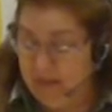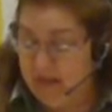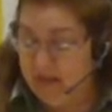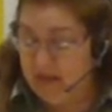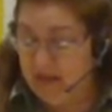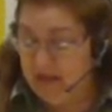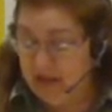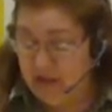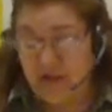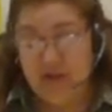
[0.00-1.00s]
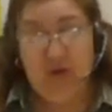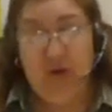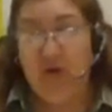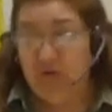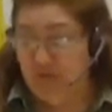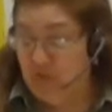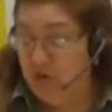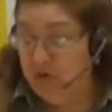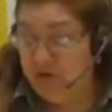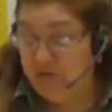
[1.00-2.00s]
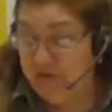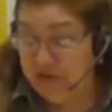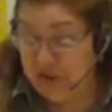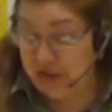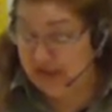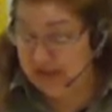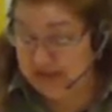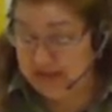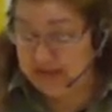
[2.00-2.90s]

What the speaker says: Now you can do 4 different sheets.